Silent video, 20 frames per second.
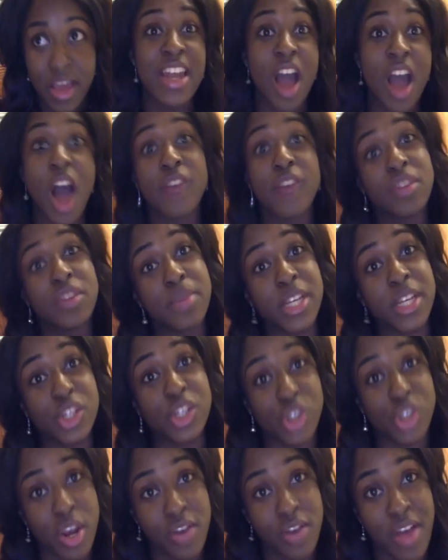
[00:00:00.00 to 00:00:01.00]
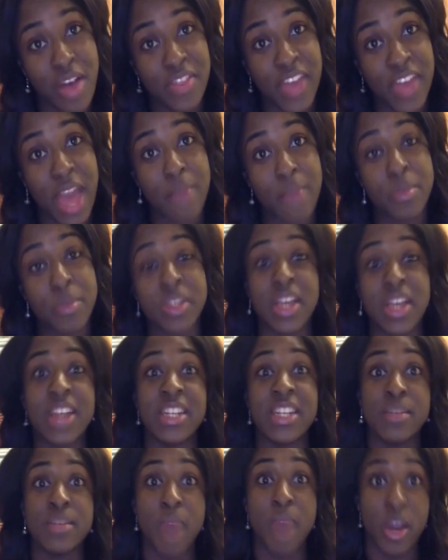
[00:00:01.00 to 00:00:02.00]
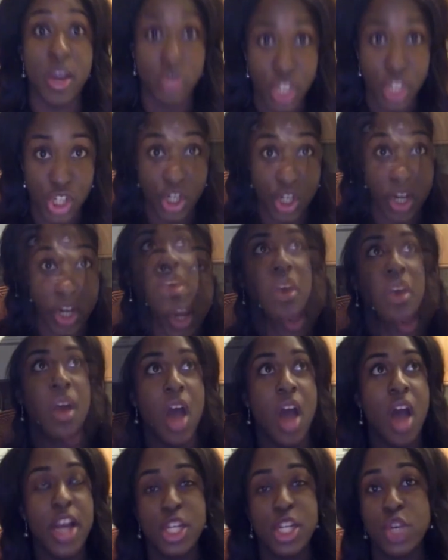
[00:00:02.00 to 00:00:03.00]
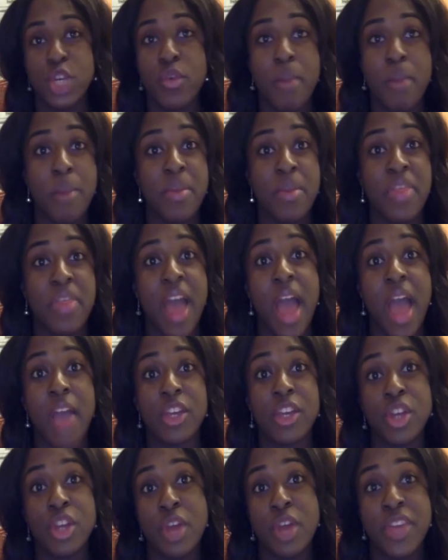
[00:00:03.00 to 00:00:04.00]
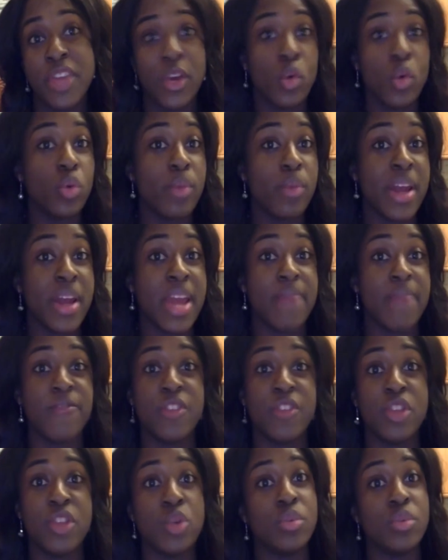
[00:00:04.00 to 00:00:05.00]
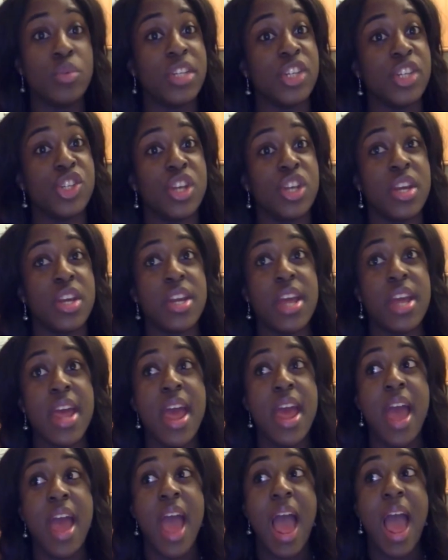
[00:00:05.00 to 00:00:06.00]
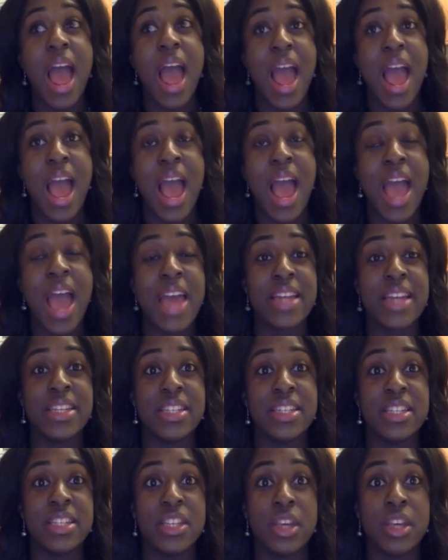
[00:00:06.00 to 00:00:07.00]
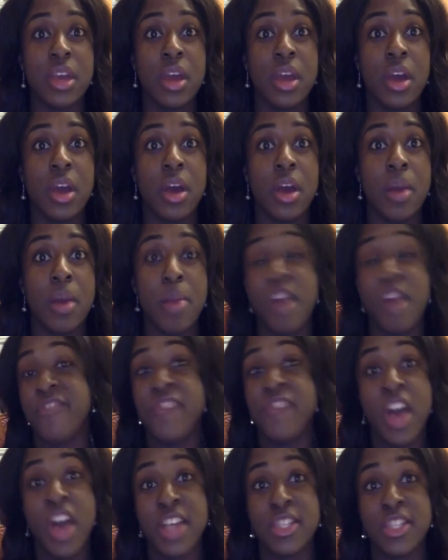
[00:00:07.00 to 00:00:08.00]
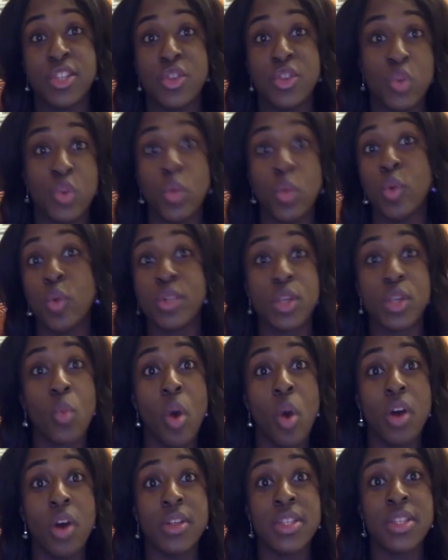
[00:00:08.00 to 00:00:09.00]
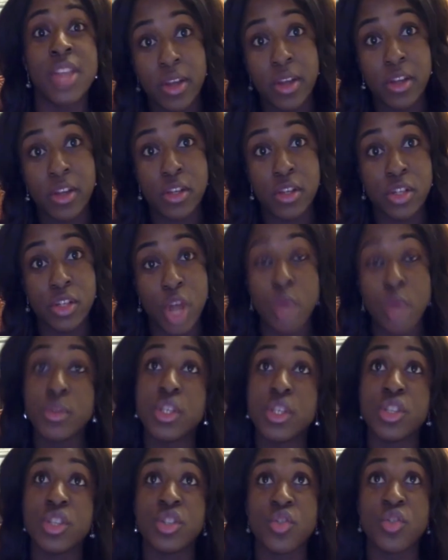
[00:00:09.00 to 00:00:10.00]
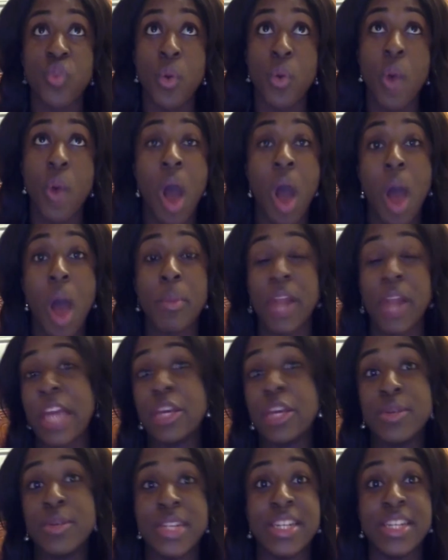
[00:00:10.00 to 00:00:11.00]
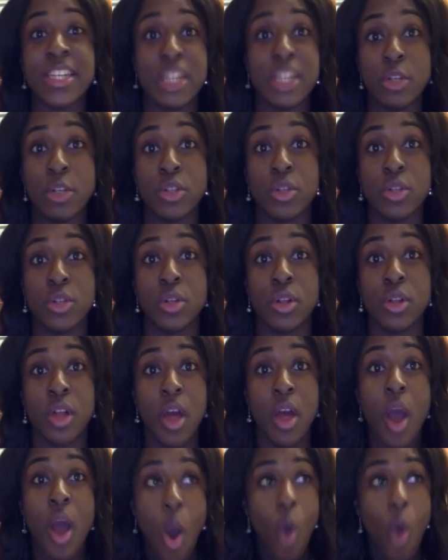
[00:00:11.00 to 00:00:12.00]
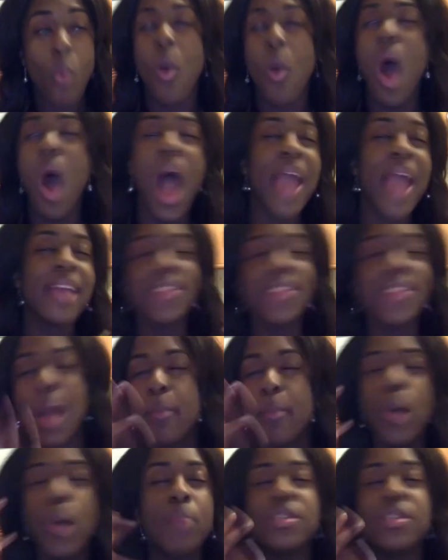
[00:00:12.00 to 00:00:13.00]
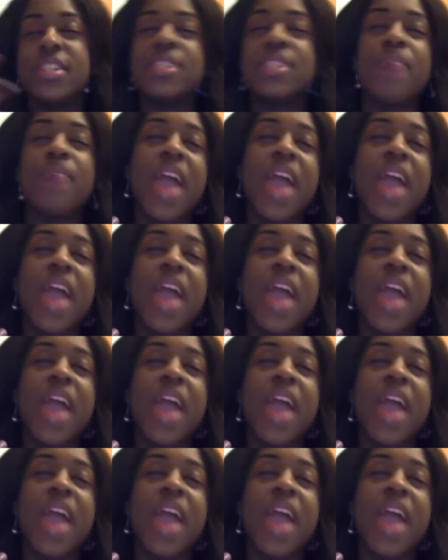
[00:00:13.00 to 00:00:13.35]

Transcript: After being shown around the campus, I did my audition. I do remember that, you know, they called my name for the audition, and my first thought was, don't screw up like you did in Guildhall. Why that popped into my